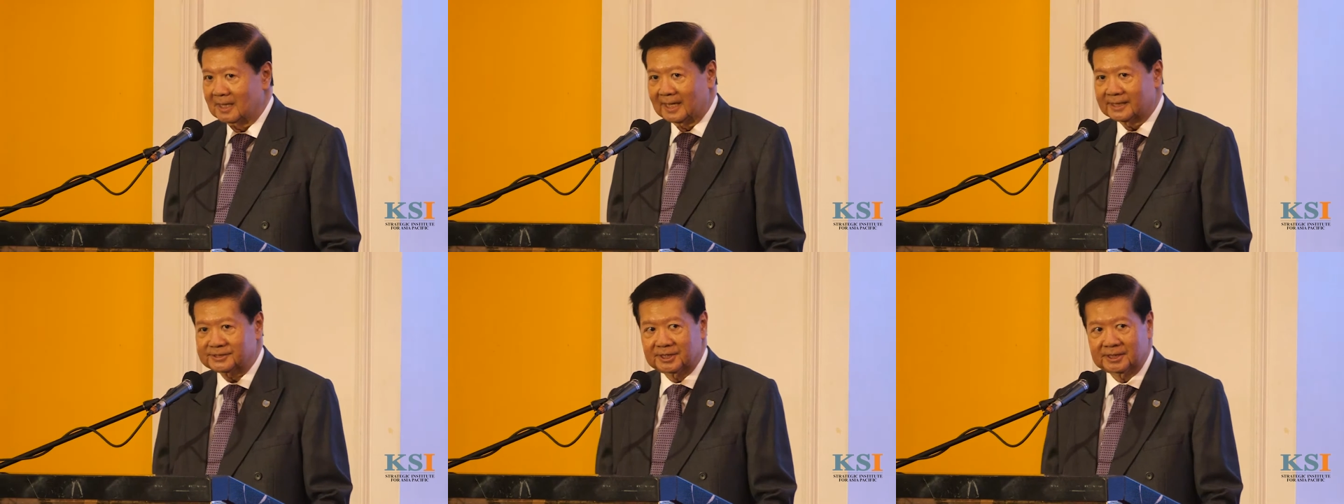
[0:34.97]

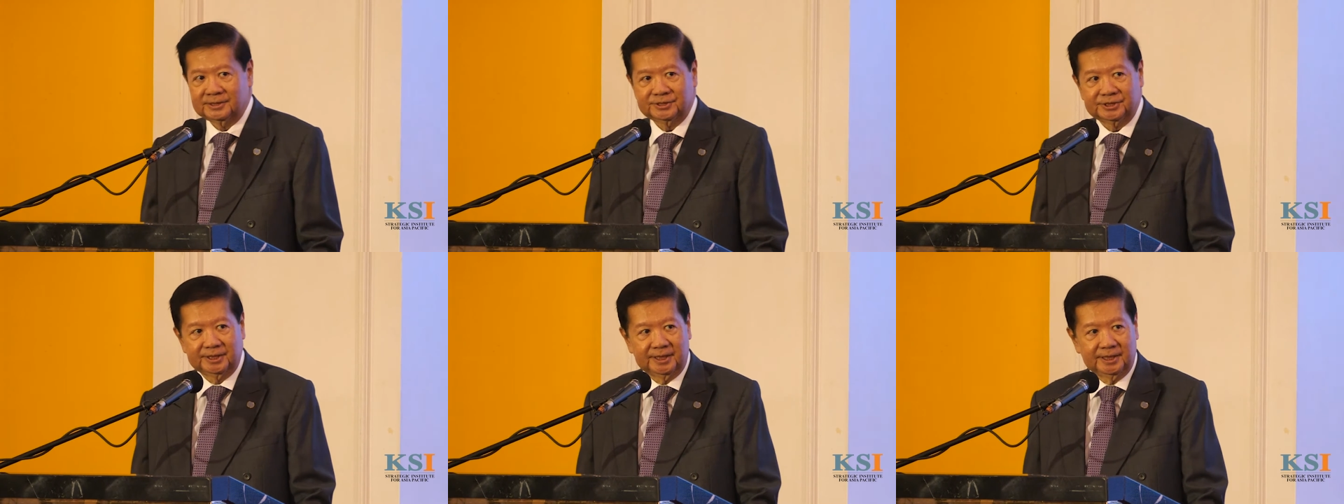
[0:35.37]

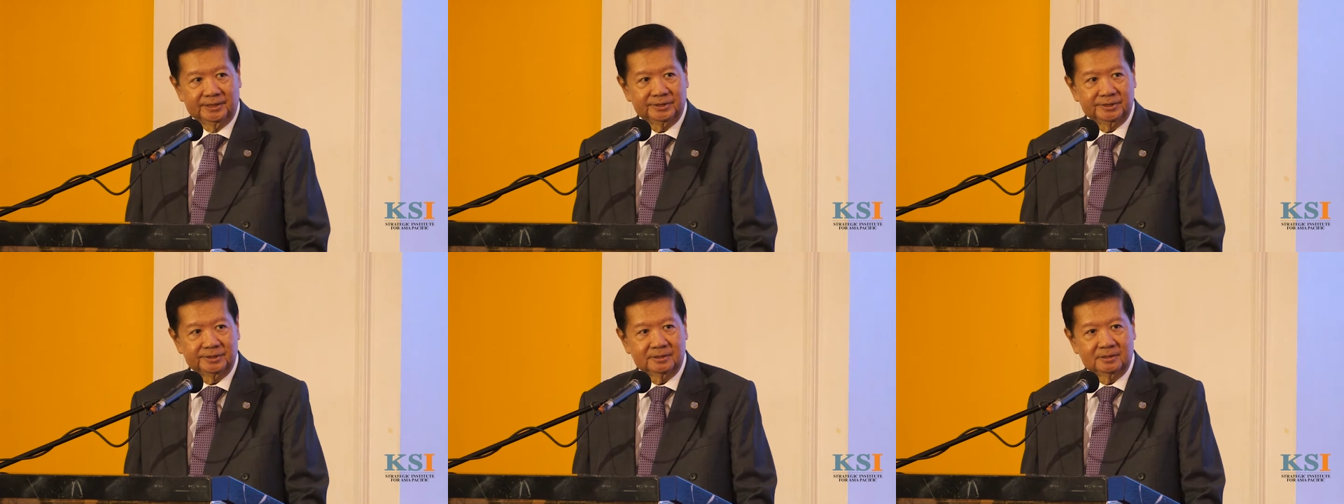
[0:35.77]

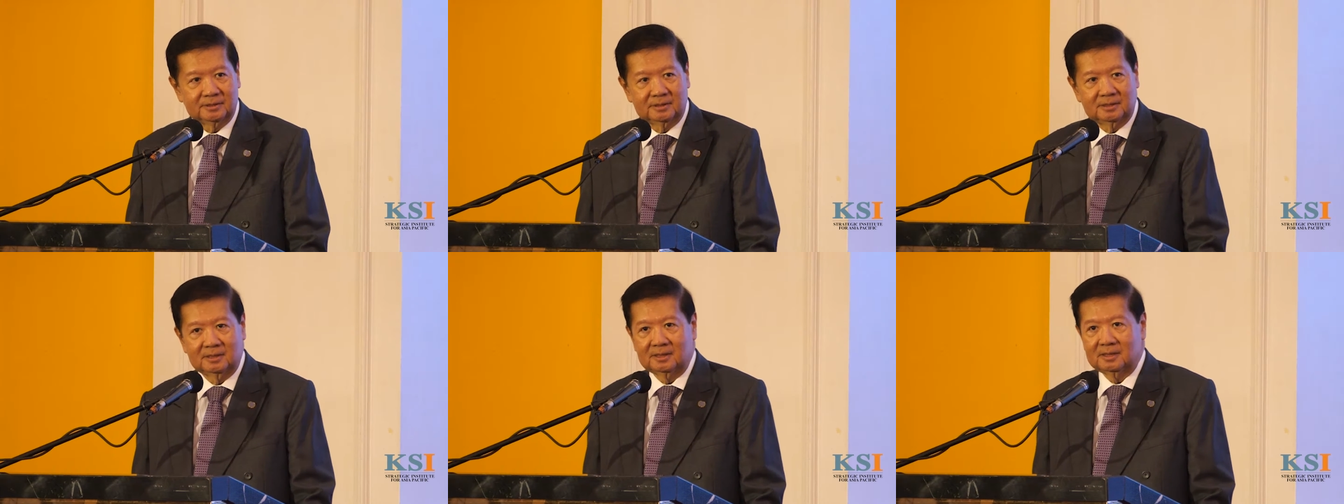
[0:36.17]
Excellencies,
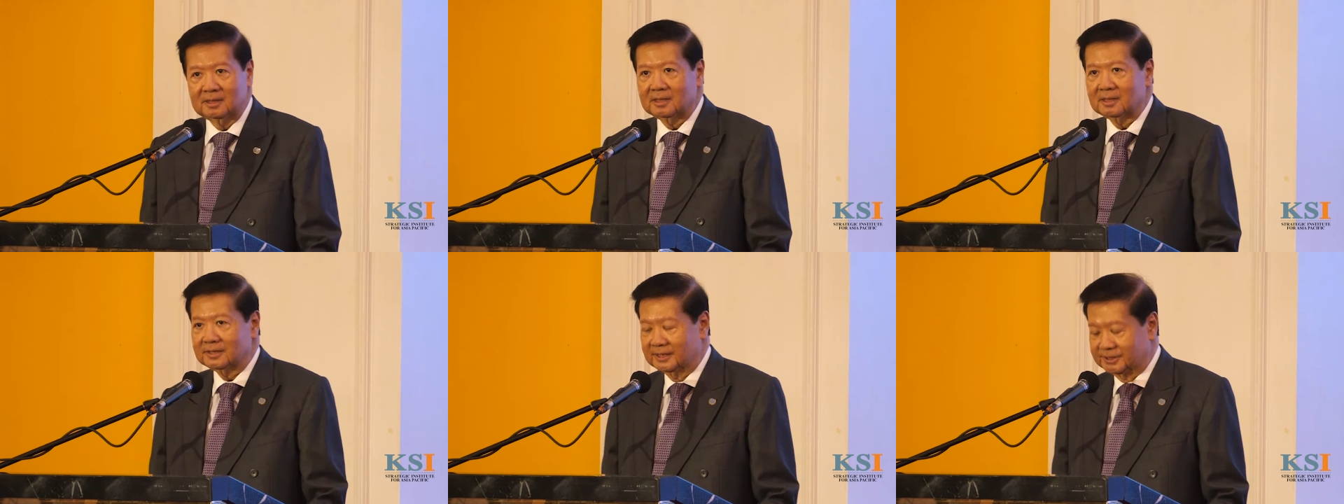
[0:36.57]

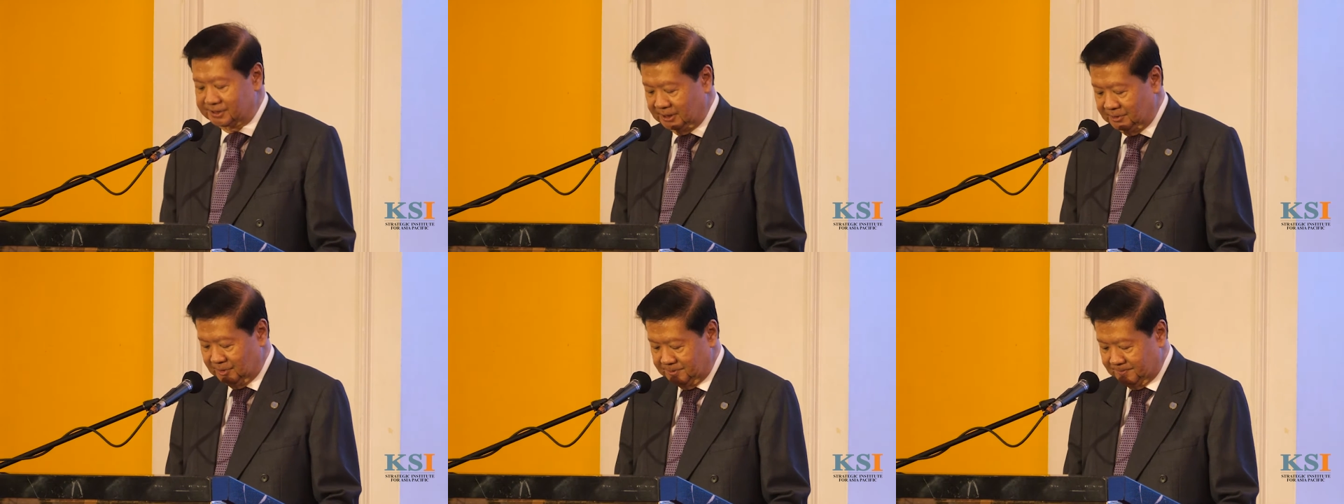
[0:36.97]

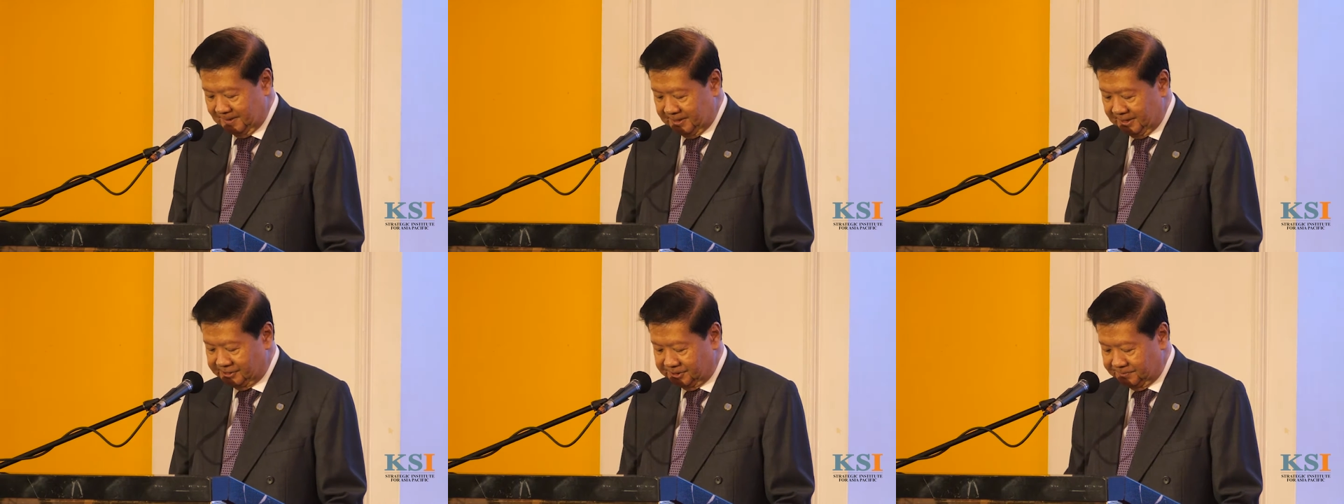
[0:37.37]
distinguished
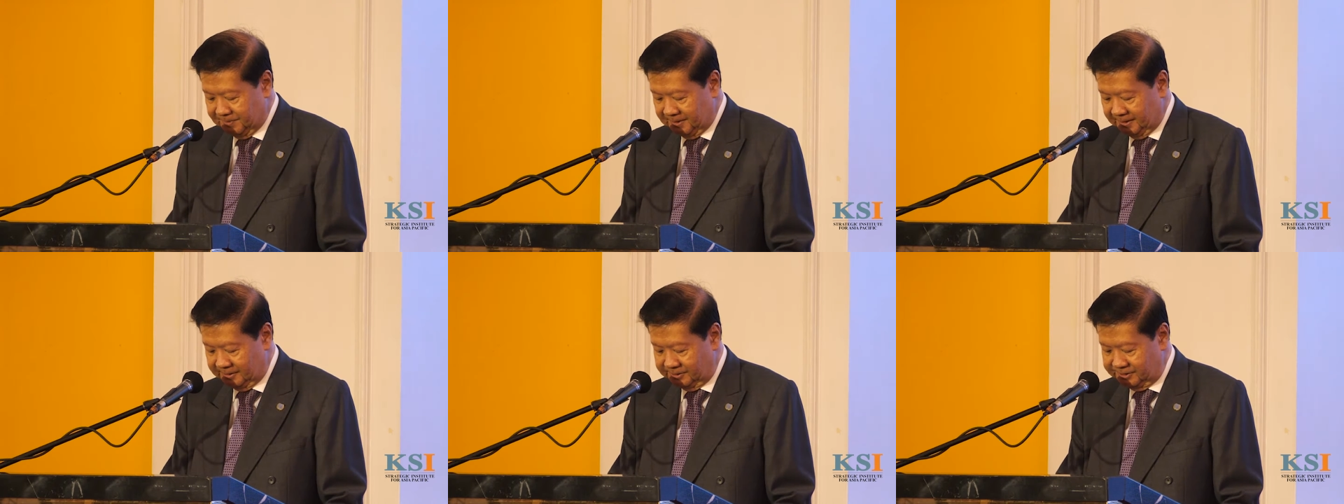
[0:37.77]

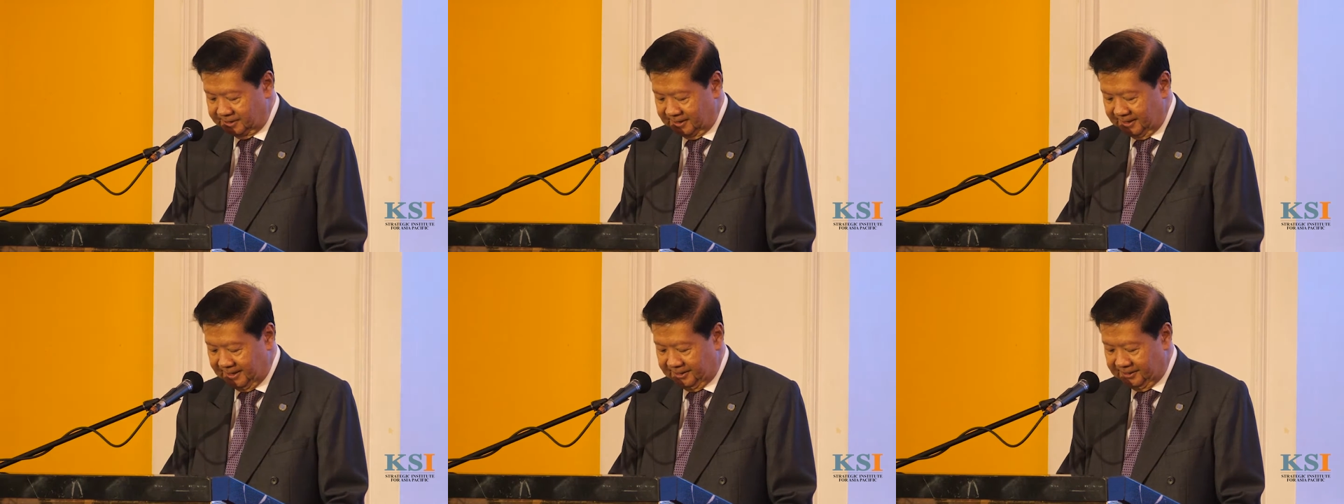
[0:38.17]

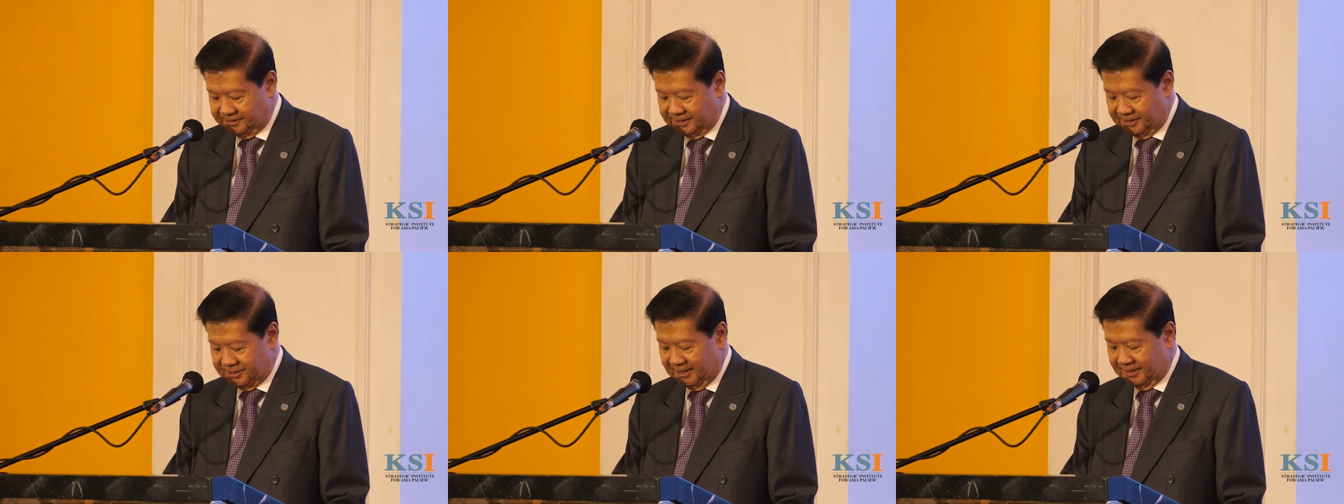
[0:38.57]
participants,
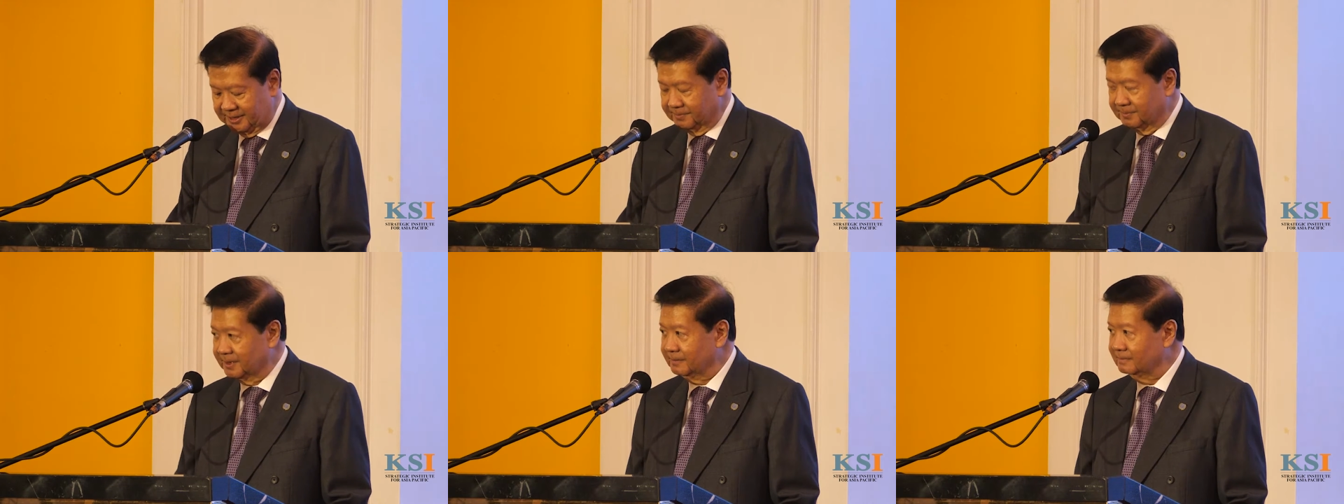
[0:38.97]
ladies and
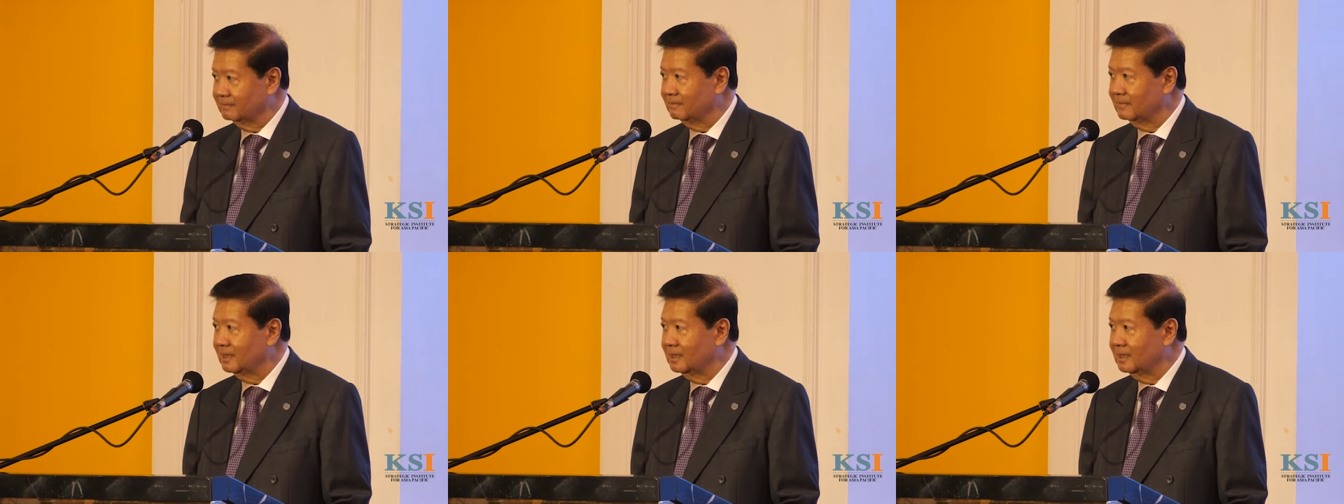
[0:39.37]
gentlemen.